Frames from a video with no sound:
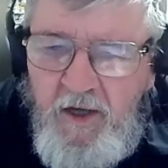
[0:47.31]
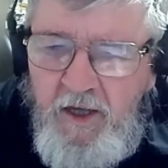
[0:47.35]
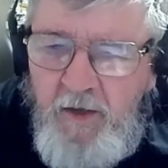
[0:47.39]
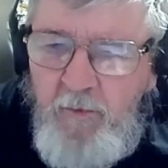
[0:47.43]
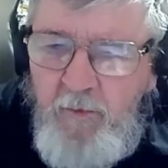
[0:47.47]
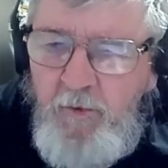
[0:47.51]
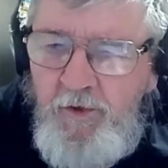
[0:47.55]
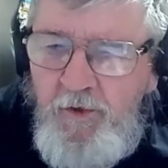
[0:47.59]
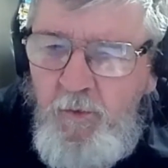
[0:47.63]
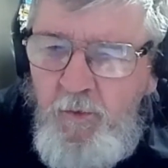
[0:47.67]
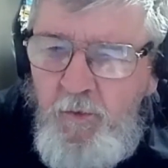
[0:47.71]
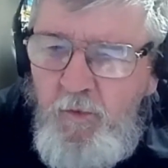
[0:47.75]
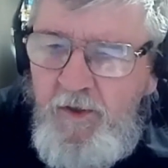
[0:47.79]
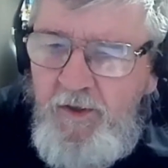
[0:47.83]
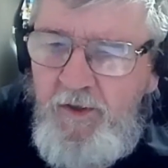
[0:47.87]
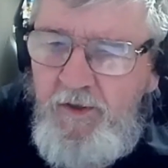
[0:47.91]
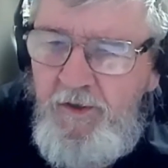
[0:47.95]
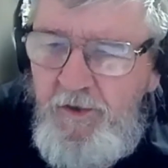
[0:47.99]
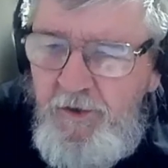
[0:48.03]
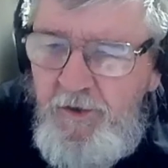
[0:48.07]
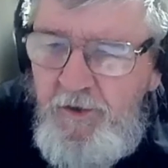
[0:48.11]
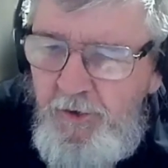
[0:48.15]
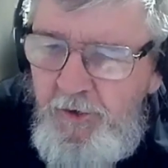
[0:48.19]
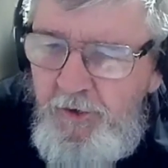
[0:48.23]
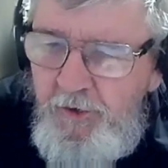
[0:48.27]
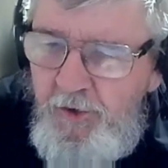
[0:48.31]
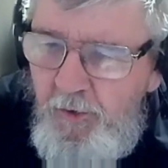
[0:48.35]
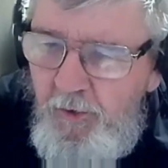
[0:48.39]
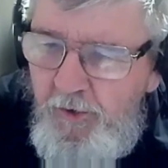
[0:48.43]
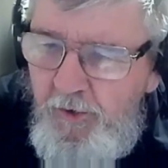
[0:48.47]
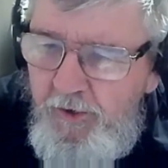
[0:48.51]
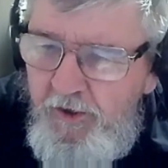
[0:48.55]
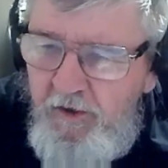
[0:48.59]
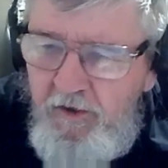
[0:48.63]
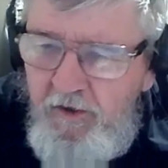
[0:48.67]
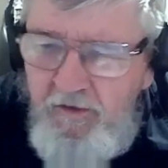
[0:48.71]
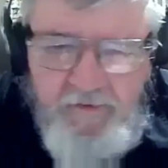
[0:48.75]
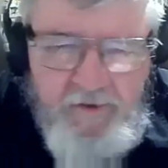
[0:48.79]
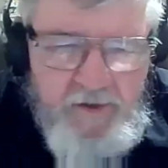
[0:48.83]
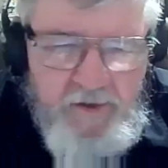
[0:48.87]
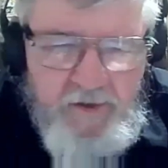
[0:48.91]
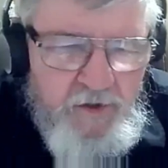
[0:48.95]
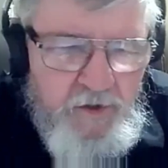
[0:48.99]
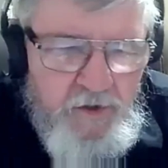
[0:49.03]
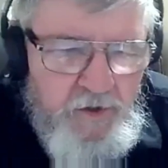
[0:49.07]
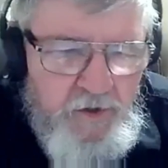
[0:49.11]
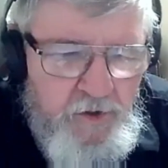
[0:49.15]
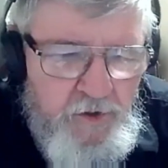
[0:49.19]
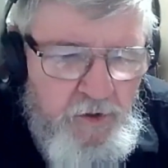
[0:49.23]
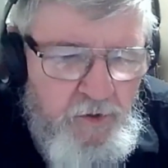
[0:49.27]
He was a witness to historical
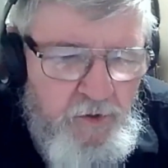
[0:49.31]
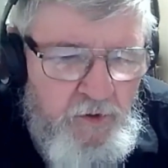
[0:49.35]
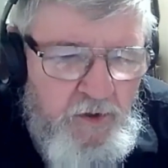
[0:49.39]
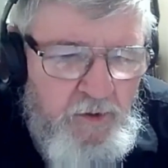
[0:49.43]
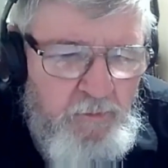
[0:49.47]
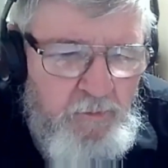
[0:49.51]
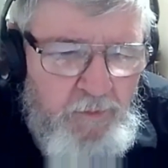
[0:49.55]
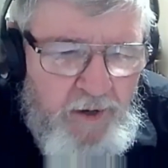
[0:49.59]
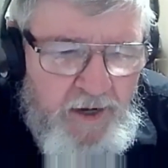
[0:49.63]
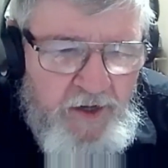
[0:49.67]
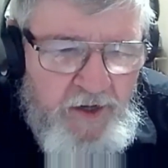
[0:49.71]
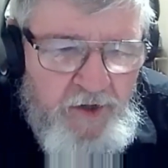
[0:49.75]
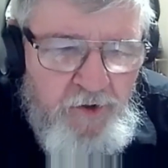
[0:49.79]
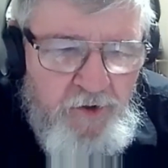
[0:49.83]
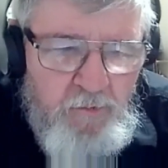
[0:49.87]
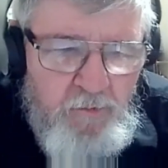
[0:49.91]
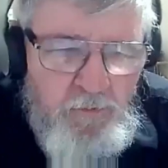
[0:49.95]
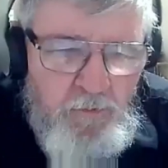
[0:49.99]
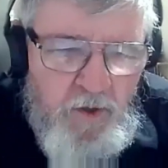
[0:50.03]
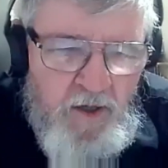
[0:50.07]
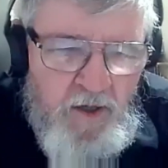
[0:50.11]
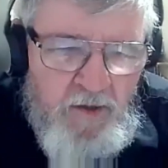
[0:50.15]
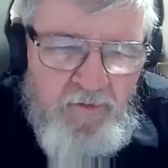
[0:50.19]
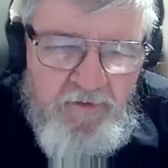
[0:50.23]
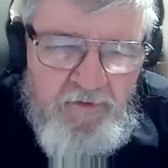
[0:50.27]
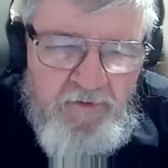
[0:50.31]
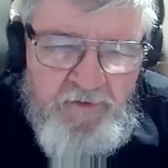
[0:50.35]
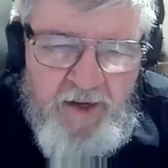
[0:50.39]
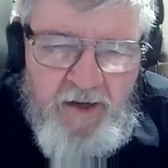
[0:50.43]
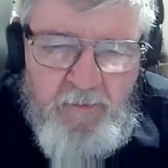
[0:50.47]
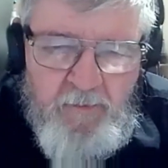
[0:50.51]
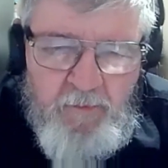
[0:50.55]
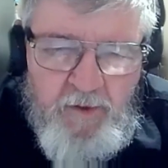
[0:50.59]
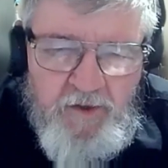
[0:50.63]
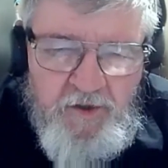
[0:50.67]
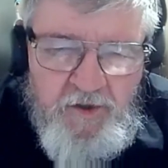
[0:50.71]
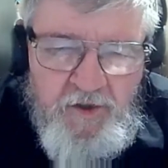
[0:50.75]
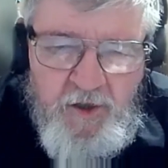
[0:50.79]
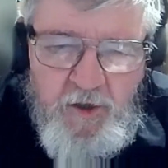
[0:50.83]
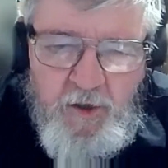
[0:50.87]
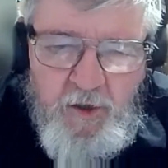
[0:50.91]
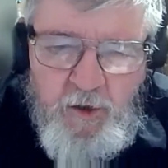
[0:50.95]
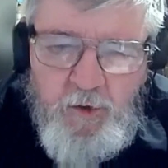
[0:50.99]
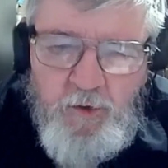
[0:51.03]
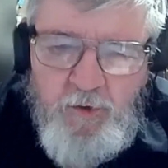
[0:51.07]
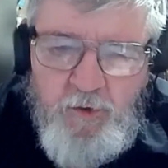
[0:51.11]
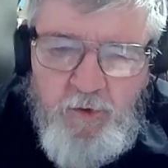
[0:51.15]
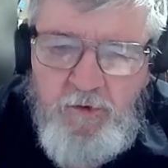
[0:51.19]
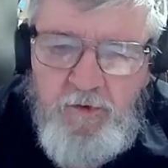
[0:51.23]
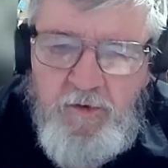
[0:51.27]
events concerning major mob families. He
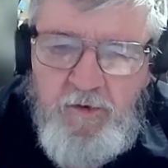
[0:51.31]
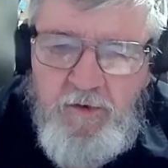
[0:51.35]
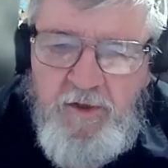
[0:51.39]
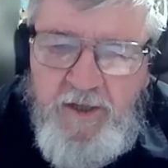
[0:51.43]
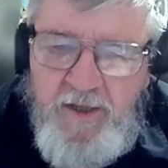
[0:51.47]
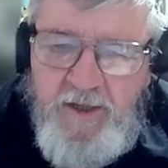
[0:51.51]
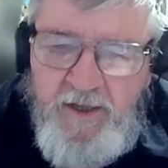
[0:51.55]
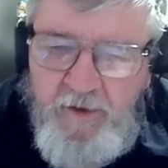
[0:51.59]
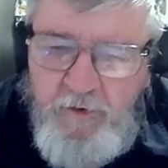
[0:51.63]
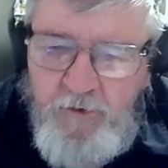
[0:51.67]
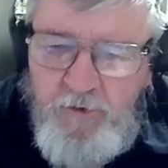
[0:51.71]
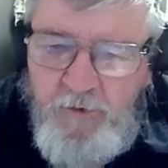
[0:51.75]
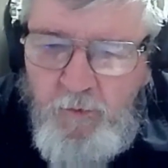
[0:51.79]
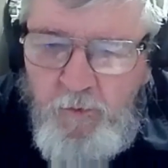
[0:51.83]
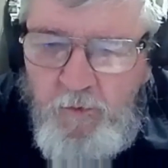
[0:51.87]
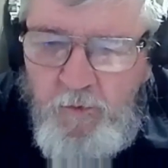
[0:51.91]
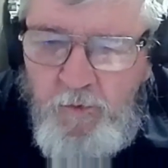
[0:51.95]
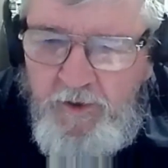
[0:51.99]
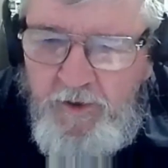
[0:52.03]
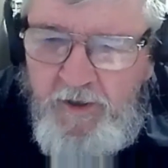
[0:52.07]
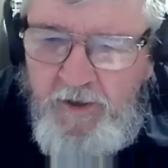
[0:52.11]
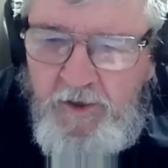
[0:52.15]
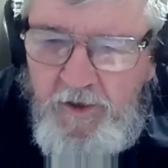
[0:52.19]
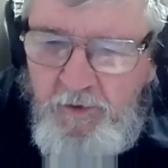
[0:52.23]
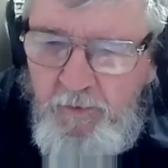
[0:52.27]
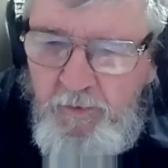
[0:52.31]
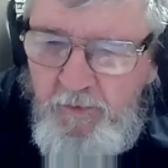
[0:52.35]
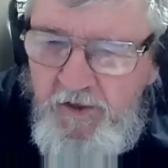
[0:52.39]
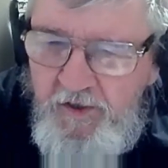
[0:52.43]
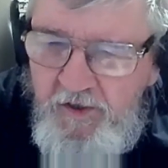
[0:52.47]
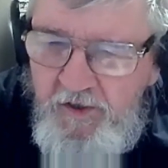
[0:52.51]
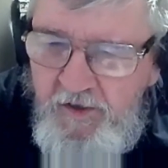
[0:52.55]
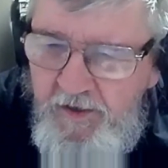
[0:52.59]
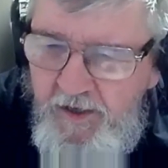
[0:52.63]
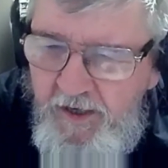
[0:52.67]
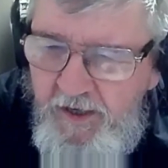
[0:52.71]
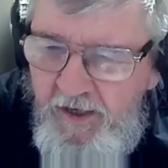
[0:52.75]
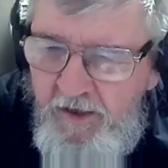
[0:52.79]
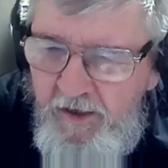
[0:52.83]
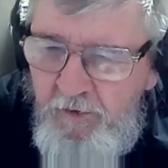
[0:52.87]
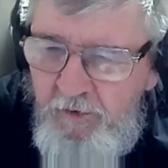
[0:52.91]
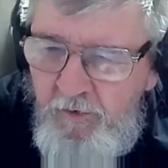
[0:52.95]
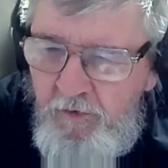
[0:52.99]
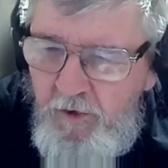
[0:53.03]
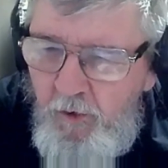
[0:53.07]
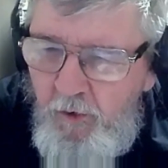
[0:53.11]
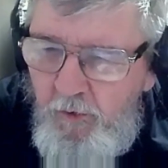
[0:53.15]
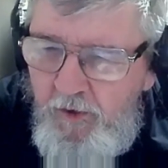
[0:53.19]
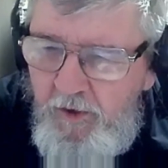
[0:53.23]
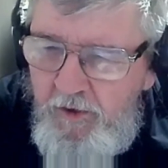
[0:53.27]
learned the inner workings from his dad,
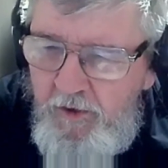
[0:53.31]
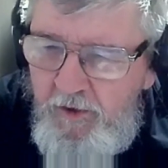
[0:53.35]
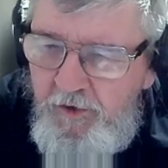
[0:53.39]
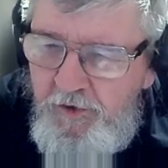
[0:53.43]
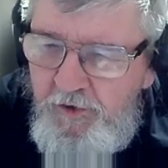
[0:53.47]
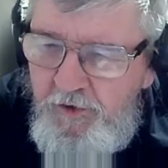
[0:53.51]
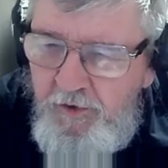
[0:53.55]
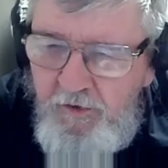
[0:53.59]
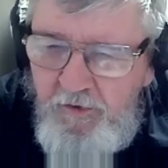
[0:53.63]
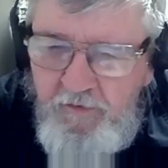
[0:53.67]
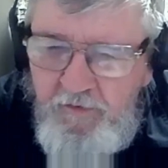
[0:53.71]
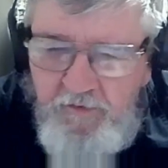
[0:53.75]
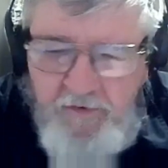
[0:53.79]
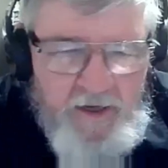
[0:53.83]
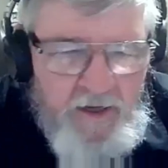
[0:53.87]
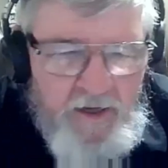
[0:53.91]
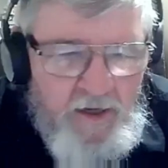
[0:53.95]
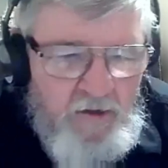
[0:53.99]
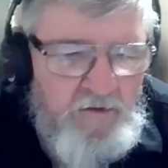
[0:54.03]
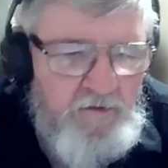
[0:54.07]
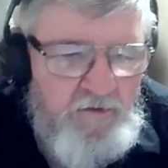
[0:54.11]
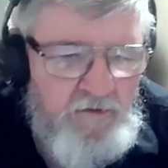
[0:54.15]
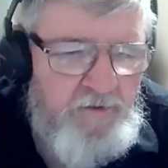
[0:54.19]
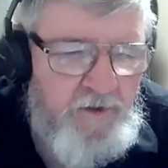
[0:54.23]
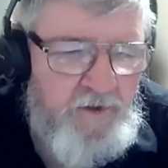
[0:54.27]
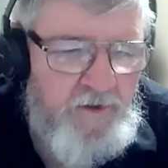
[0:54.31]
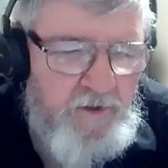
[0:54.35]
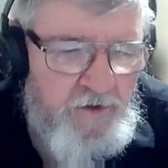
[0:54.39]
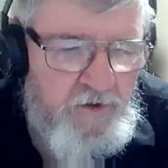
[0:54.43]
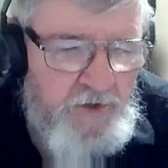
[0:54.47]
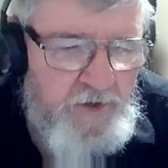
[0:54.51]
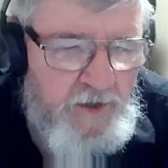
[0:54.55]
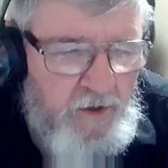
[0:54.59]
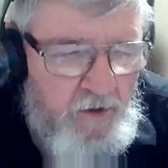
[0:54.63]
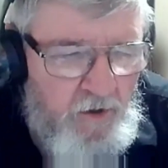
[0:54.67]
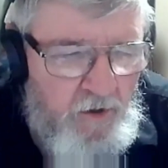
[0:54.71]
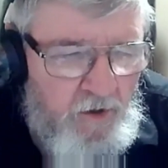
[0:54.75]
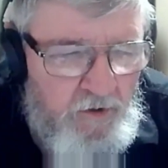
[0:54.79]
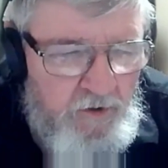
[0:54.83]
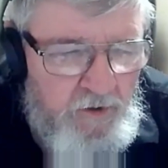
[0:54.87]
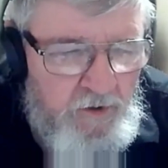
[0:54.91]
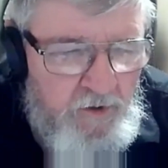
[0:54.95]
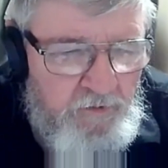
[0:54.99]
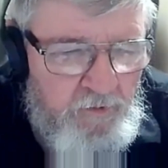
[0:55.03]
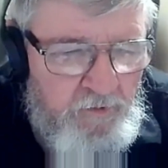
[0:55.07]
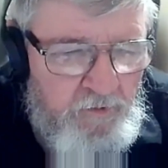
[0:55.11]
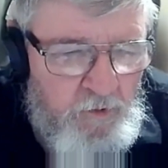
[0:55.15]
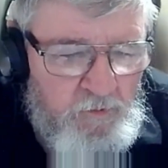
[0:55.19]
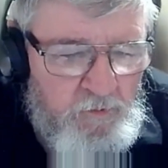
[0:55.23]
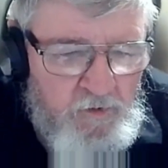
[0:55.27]
who loyally served the outfit, as they called
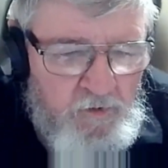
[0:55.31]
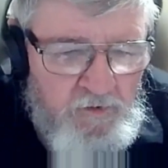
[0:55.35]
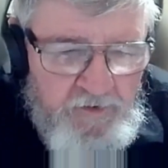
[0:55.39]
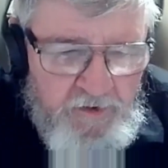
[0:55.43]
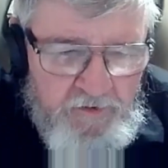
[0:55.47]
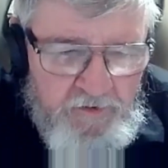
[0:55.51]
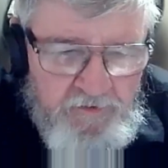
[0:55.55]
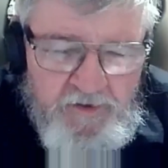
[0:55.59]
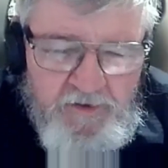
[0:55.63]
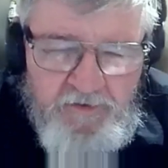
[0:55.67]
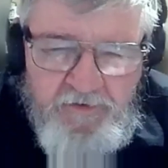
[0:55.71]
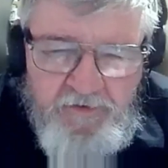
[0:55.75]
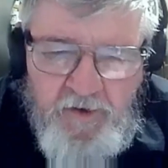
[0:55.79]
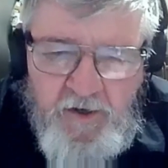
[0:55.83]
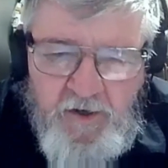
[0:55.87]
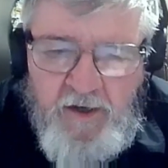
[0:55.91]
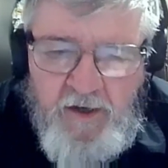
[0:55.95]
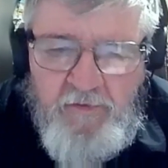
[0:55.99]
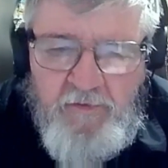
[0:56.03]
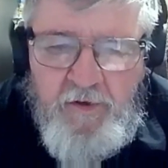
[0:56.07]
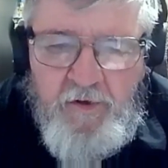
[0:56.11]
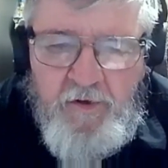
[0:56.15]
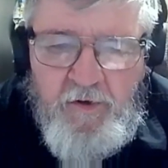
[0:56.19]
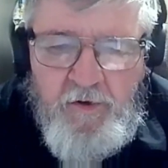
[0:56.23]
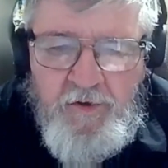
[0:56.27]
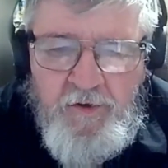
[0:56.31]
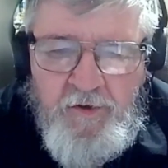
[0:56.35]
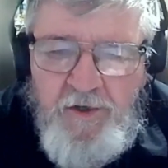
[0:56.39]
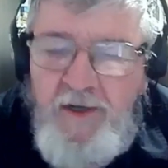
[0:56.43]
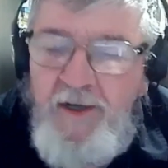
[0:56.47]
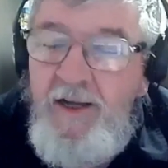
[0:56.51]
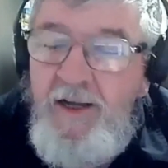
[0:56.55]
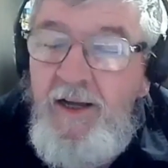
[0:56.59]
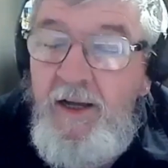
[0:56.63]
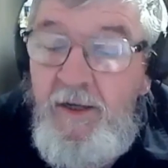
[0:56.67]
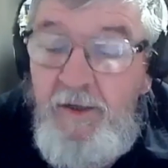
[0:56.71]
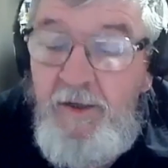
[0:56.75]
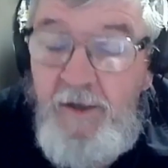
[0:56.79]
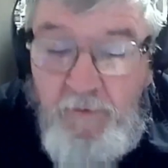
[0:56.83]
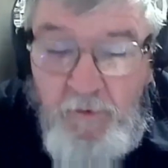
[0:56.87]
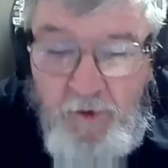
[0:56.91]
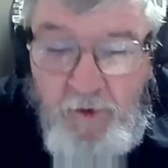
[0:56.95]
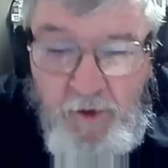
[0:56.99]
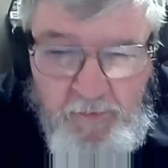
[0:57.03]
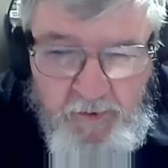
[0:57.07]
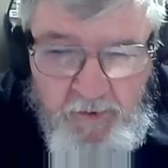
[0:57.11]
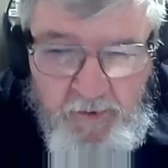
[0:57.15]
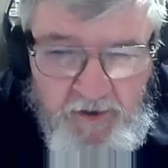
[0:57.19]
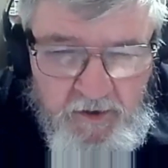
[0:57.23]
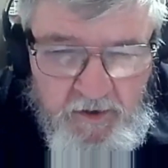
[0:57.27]
it, for over 55 years and never
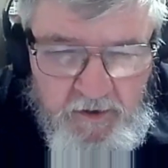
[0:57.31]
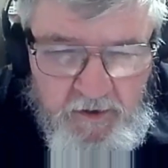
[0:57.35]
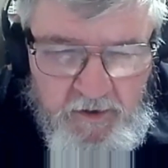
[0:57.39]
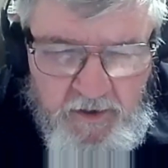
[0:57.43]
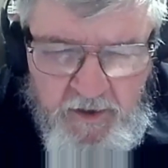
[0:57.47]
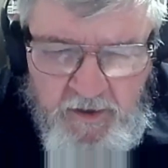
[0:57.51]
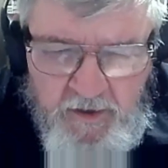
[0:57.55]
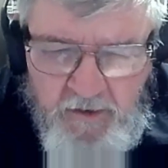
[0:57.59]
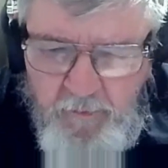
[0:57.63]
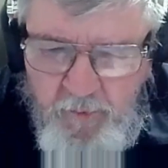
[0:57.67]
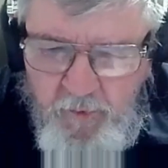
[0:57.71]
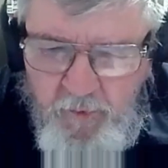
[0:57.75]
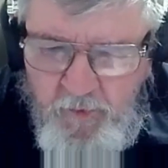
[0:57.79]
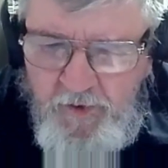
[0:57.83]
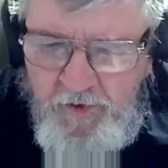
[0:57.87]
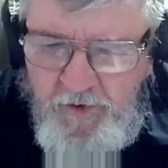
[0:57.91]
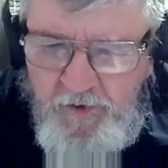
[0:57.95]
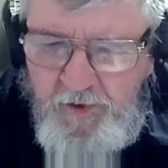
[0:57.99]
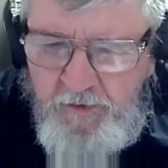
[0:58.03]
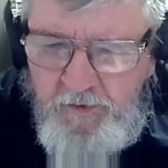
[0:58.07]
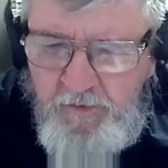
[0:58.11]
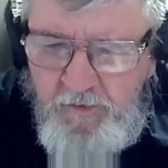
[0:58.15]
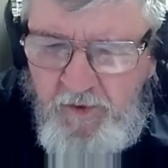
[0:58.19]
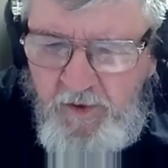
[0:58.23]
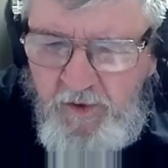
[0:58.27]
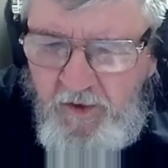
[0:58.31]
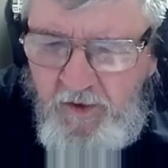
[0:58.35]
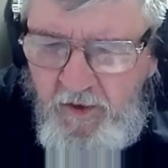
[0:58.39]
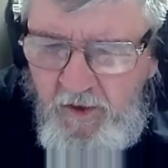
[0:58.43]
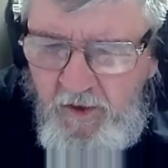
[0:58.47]
spent a day in prison.